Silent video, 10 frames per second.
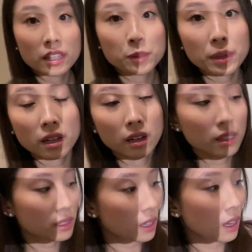it's
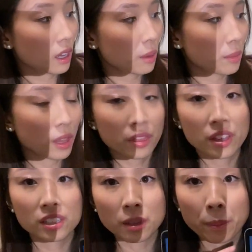because
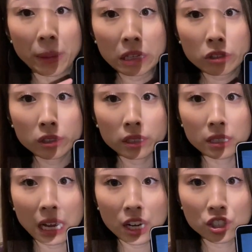this bezel is
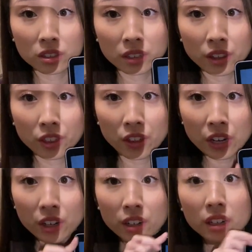actually
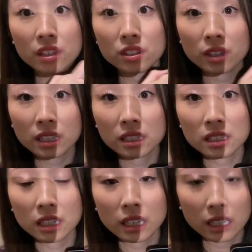thinner, as you can
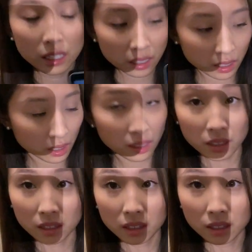see here.
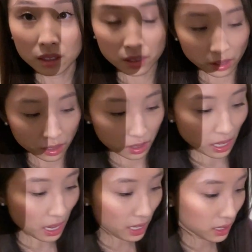So there's
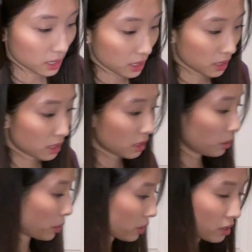that. Let me
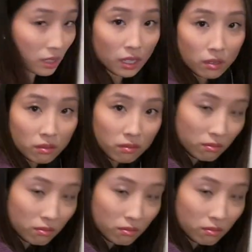put this down.